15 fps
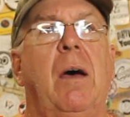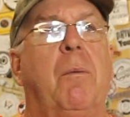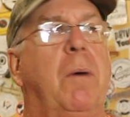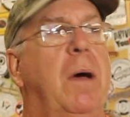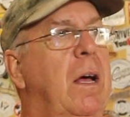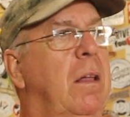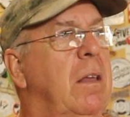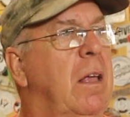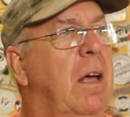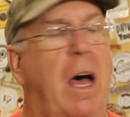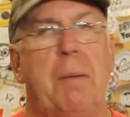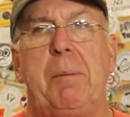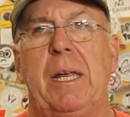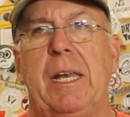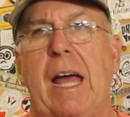Well,
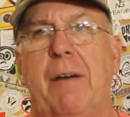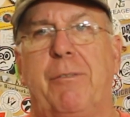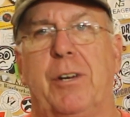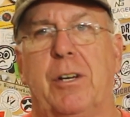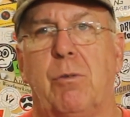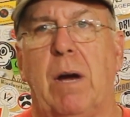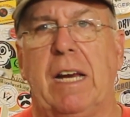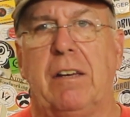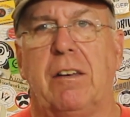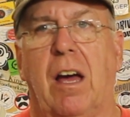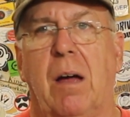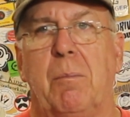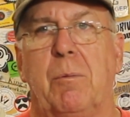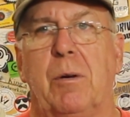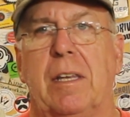I've been having a great
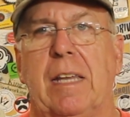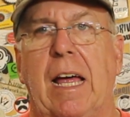time with